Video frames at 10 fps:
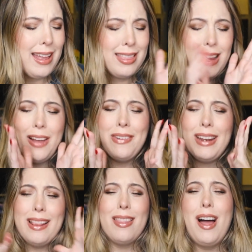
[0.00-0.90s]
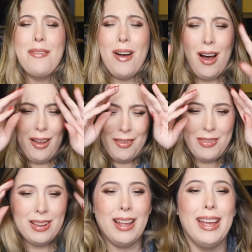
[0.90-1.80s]
Love it. I love all of
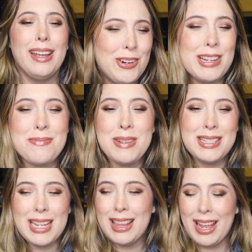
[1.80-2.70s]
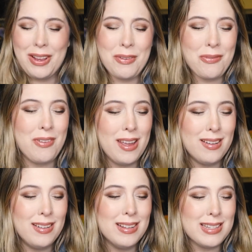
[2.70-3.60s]
the like Christmassy like
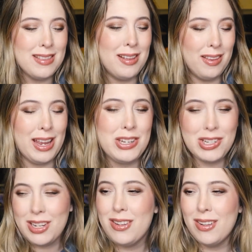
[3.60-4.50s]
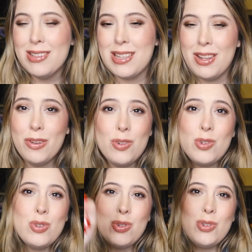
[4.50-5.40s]
feels and the like jingles and
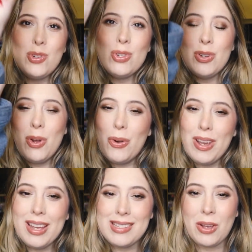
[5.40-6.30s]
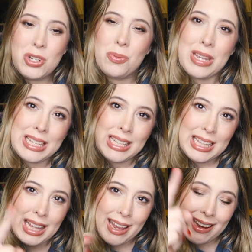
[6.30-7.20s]
the noise, like twinkly
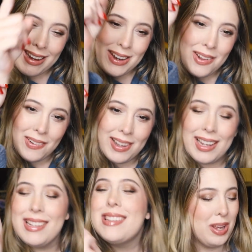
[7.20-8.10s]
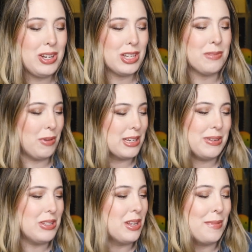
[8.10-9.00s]
like noise. It just brings
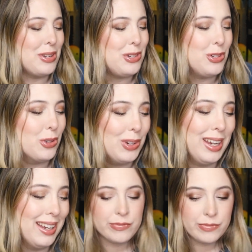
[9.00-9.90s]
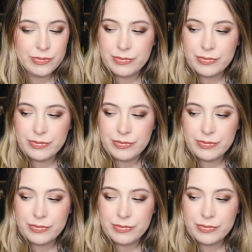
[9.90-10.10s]
me so much joy. If